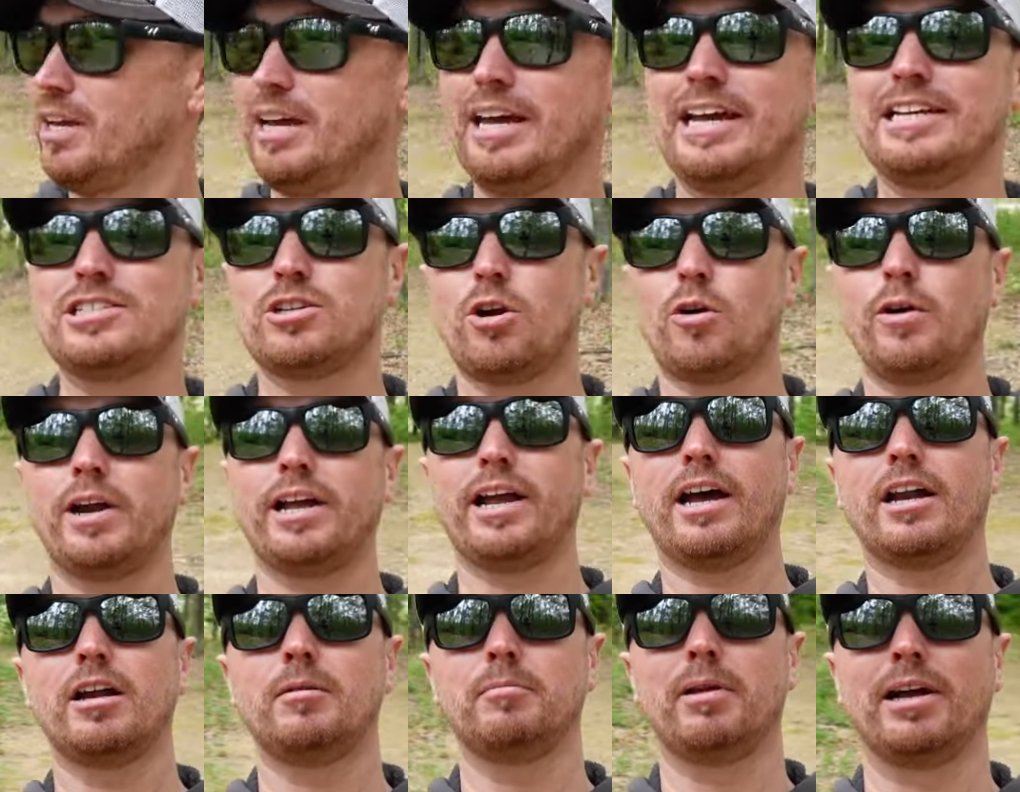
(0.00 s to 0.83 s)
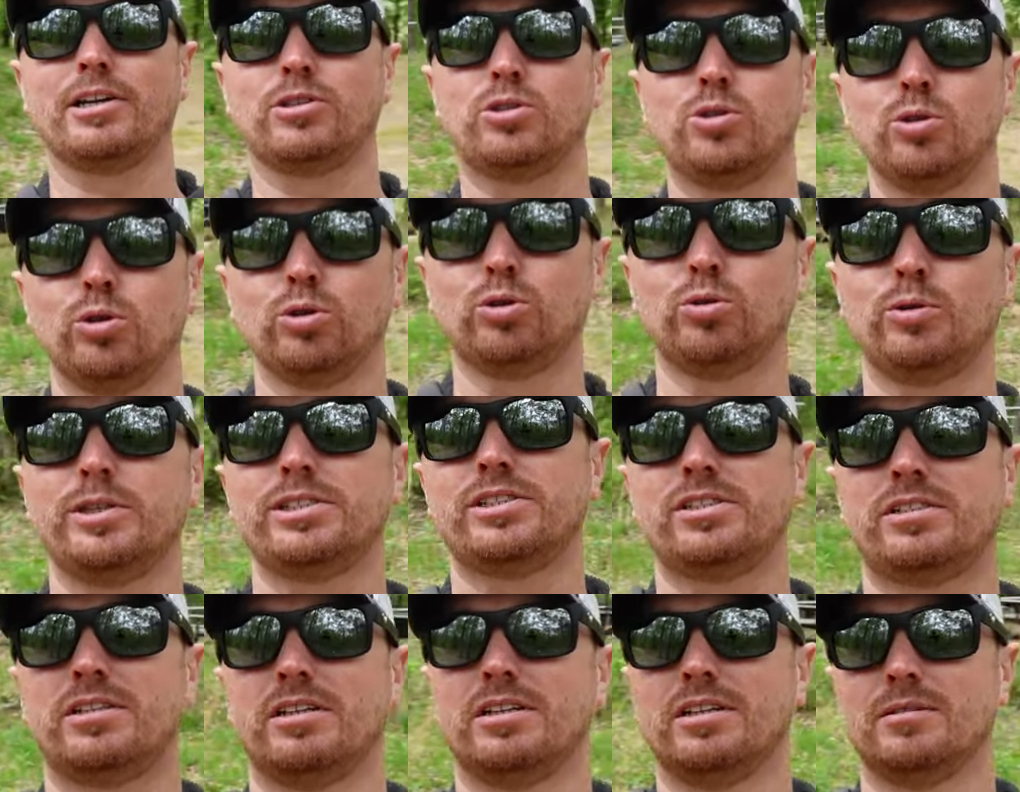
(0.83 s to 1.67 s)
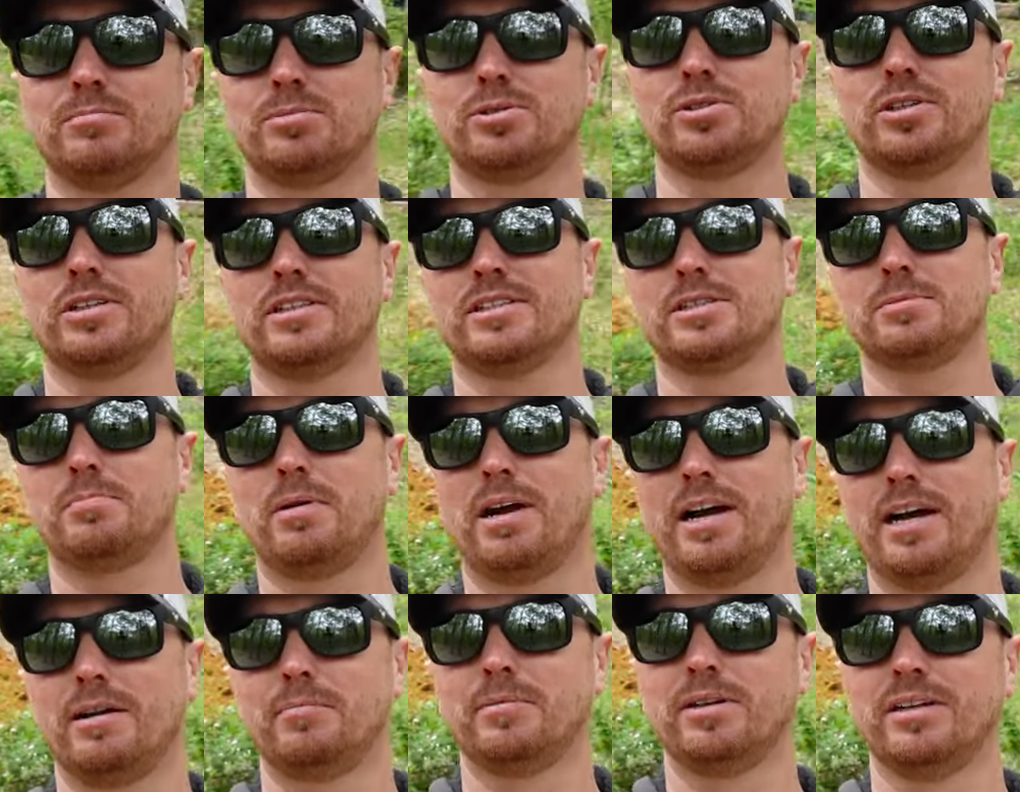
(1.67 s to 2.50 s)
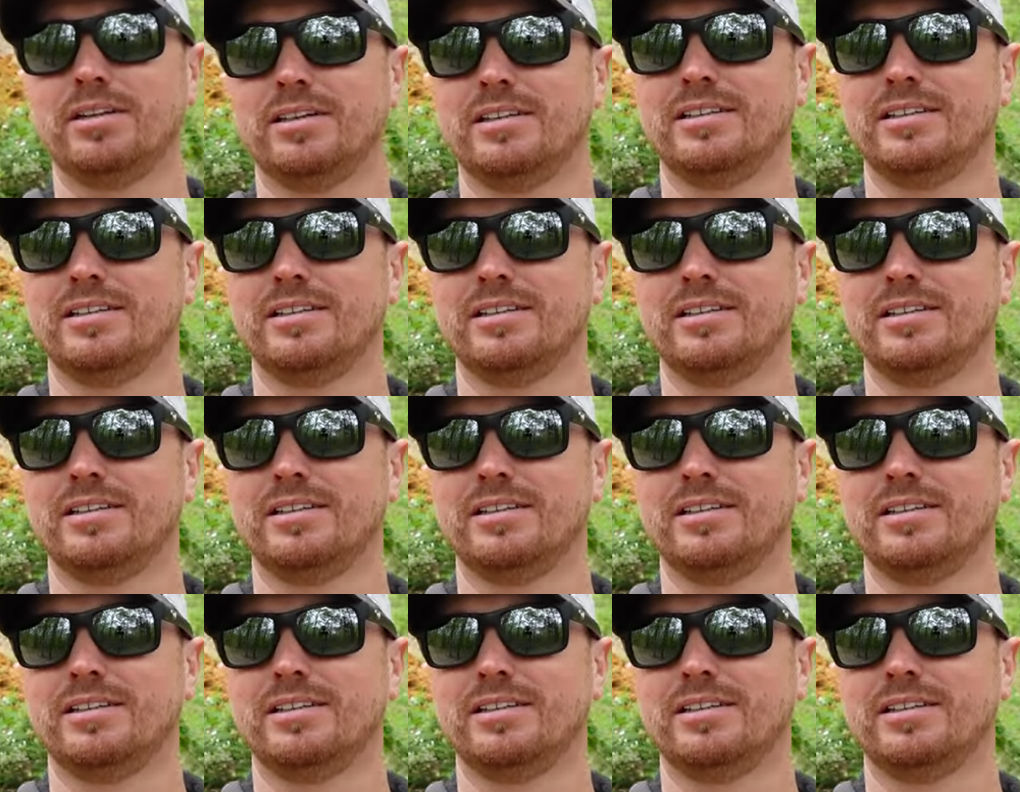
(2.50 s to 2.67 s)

He's already got up like two or three stumps. Look at this behind